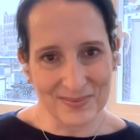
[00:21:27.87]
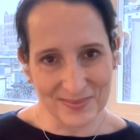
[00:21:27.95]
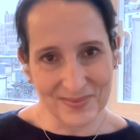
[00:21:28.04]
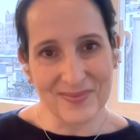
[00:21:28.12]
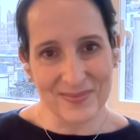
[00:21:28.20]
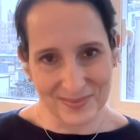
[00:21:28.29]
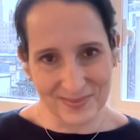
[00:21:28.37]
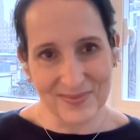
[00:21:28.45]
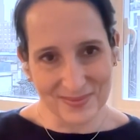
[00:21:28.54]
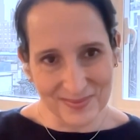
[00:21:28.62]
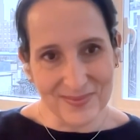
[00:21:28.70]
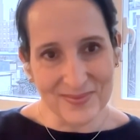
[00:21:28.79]

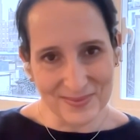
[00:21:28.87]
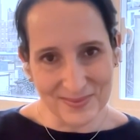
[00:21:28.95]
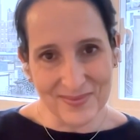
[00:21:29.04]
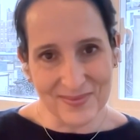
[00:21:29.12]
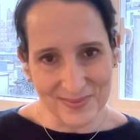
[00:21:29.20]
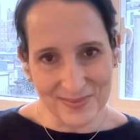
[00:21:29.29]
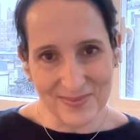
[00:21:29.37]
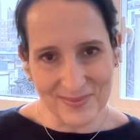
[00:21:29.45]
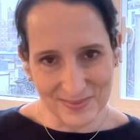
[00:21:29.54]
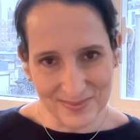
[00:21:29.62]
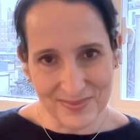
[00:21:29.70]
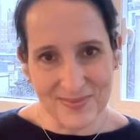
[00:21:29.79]

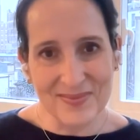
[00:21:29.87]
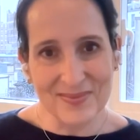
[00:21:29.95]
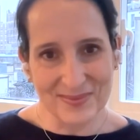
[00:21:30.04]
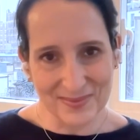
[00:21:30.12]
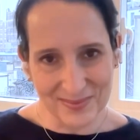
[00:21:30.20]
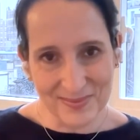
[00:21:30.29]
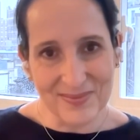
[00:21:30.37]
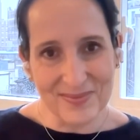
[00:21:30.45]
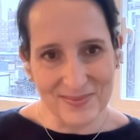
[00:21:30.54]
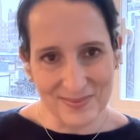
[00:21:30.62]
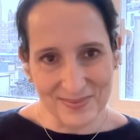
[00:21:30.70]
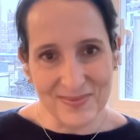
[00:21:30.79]

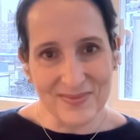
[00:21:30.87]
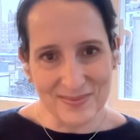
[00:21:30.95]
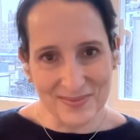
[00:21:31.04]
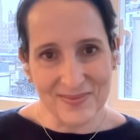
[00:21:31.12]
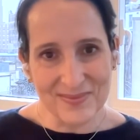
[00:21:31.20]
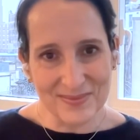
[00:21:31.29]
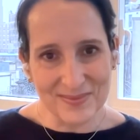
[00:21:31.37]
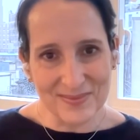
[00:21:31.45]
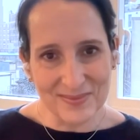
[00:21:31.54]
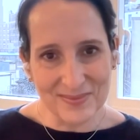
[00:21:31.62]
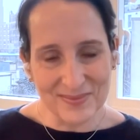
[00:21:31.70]
[no speech]